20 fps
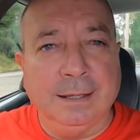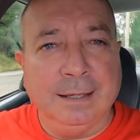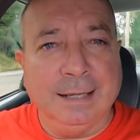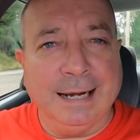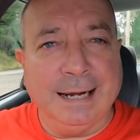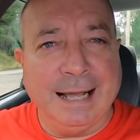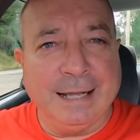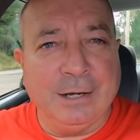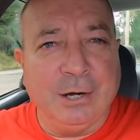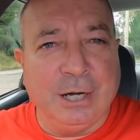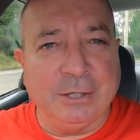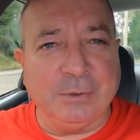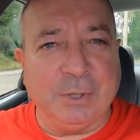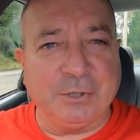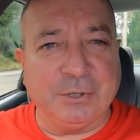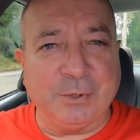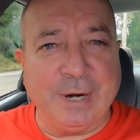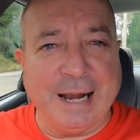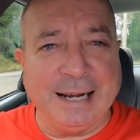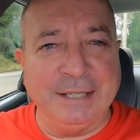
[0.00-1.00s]
G'day guys,
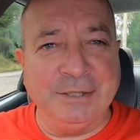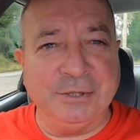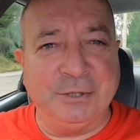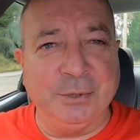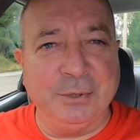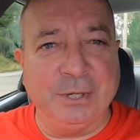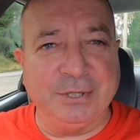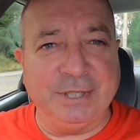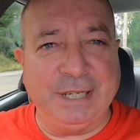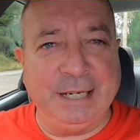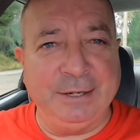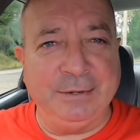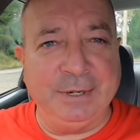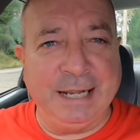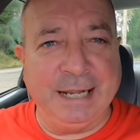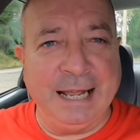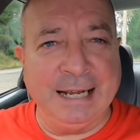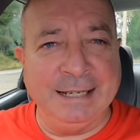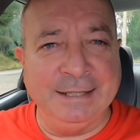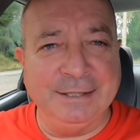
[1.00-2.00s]
what's cracking? 2Aussie here
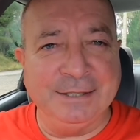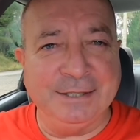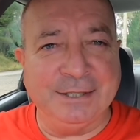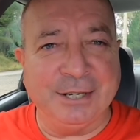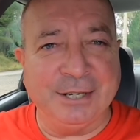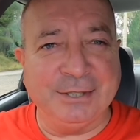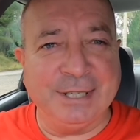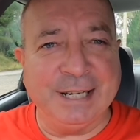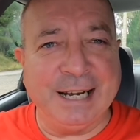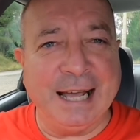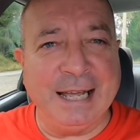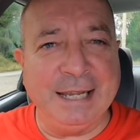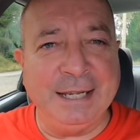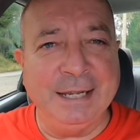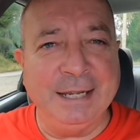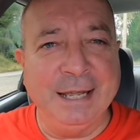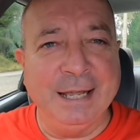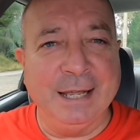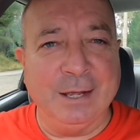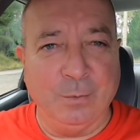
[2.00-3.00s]
again. So today
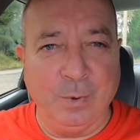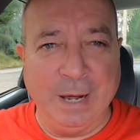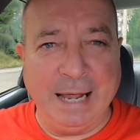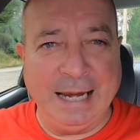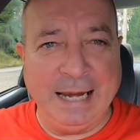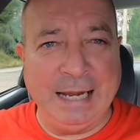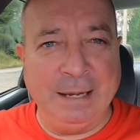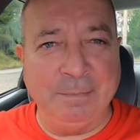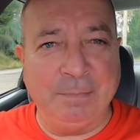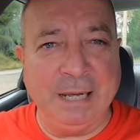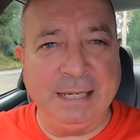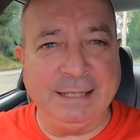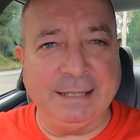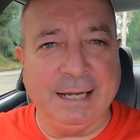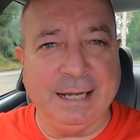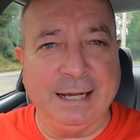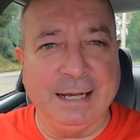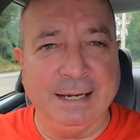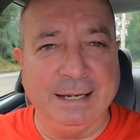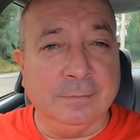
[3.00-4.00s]
we're hitting Pizza
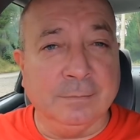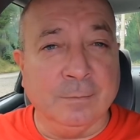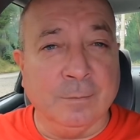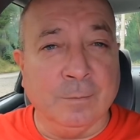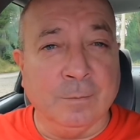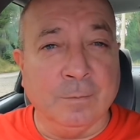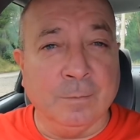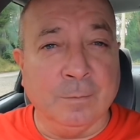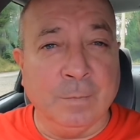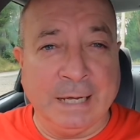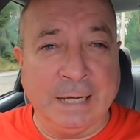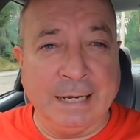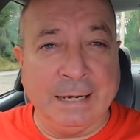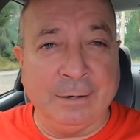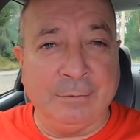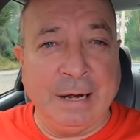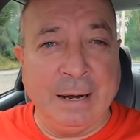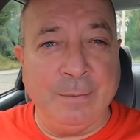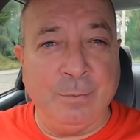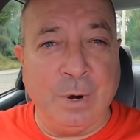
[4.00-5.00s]
Hut. We're going to
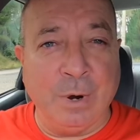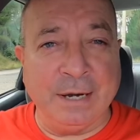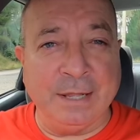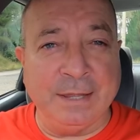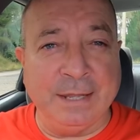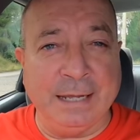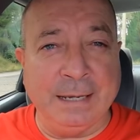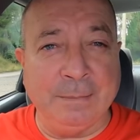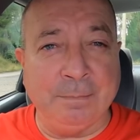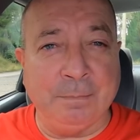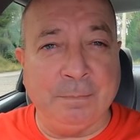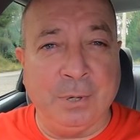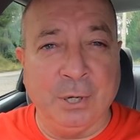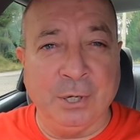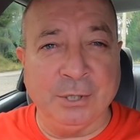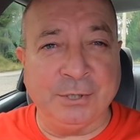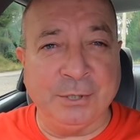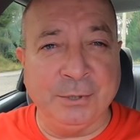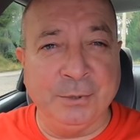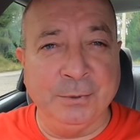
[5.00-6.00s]
grab one of their
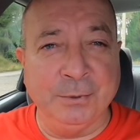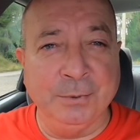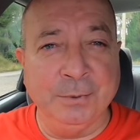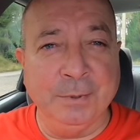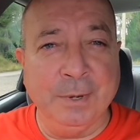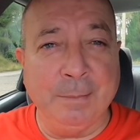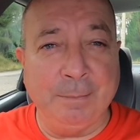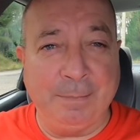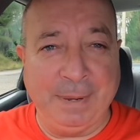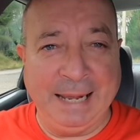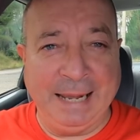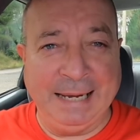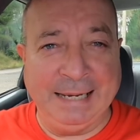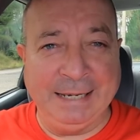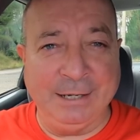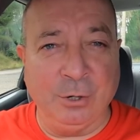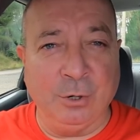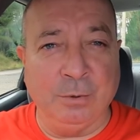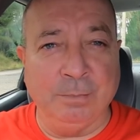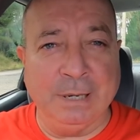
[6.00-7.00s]
personal pan
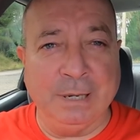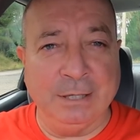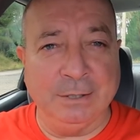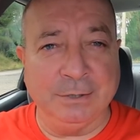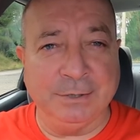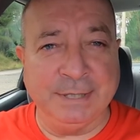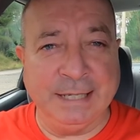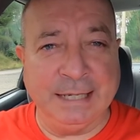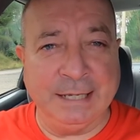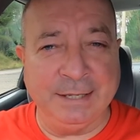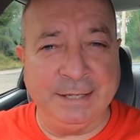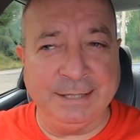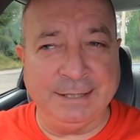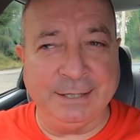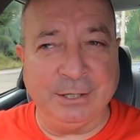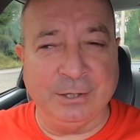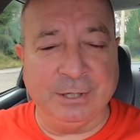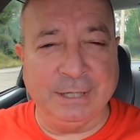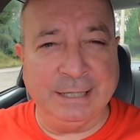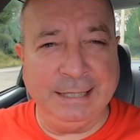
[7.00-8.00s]
combos. Now this
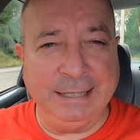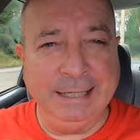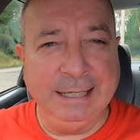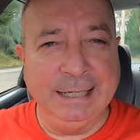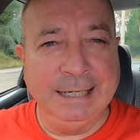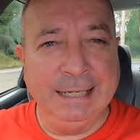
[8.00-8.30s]
guy